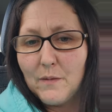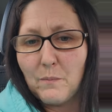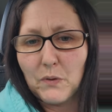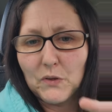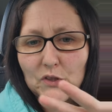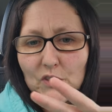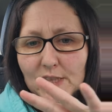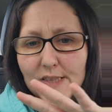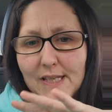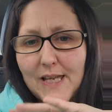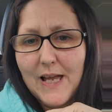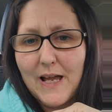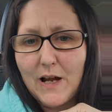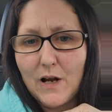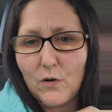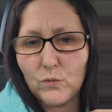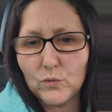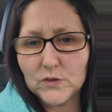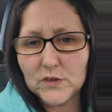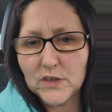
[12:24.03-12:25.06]
Pushes
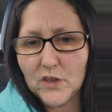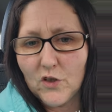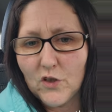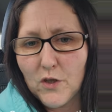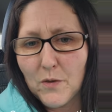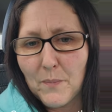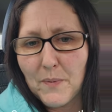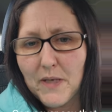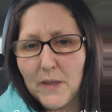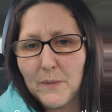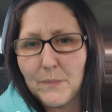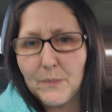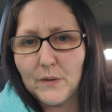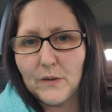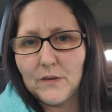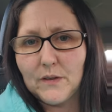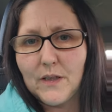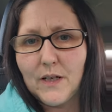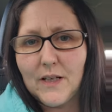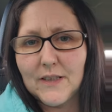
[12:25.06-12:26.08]
out to other
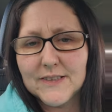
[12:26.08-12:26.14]
people.